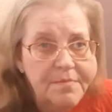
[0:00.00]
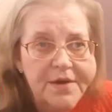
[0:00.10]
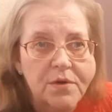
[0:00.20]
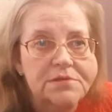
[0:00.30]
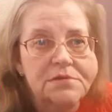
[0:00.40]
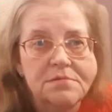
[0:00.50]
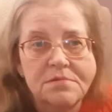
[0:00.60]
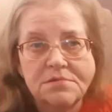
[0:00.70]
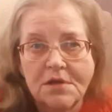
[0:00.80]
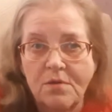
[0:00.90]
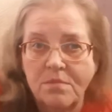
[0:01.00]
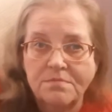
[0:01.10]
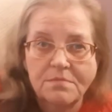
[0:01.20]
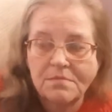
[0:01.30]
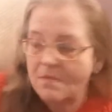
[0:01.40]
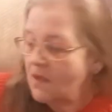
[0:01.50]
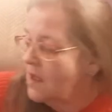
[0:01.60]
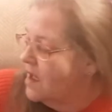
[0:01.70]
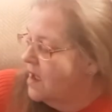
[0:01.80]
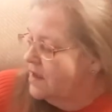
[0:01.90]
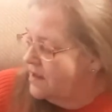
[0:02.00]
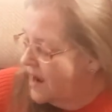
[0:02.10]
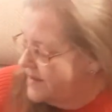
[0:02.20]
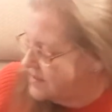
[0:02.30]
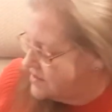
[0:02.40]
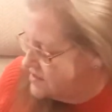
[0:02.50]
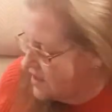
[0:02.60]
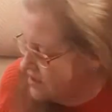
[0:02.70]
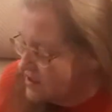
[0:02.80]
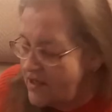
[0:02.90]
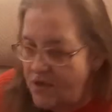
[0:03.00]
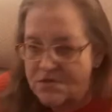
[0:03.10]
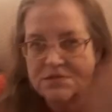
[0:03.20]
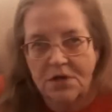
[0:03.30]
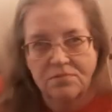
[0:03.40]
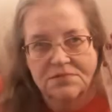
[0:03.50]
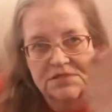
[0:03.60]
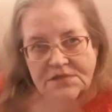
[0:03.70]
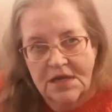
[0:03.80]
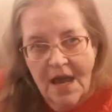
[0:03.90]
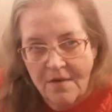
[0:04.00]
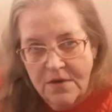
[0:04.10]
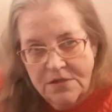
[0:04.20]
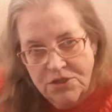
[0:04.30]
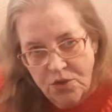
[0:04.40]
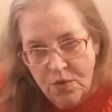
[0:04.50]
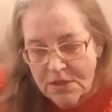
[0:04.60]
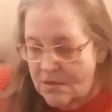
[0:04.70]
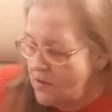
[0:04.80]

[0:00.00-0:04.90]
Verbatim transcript: big ones. So, I guess it's because I just don't sit down and do it.